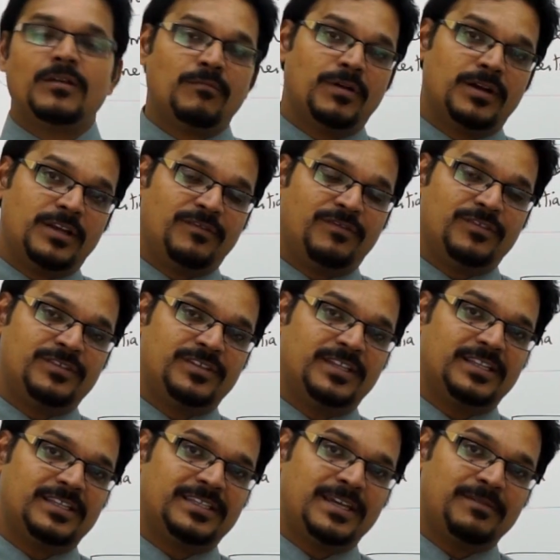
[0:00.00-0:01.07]
But if you see
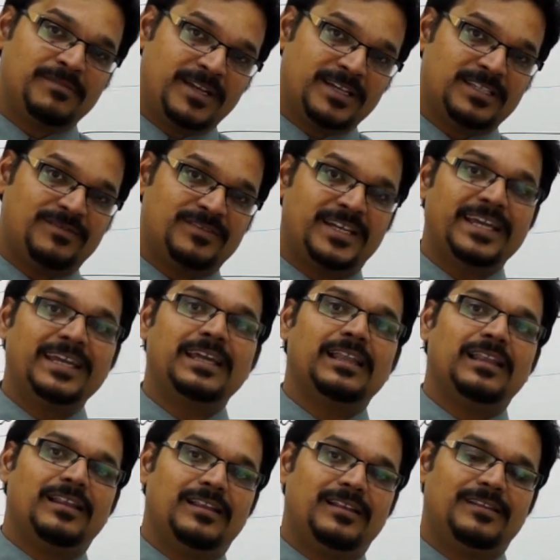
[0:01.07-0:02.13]
the same case of
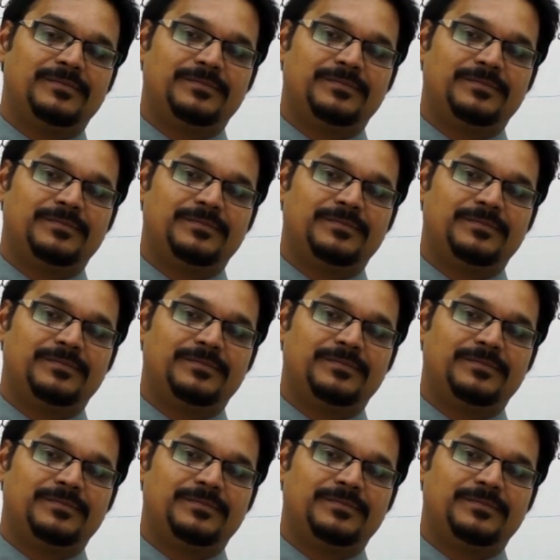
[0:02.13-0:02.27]
cycle,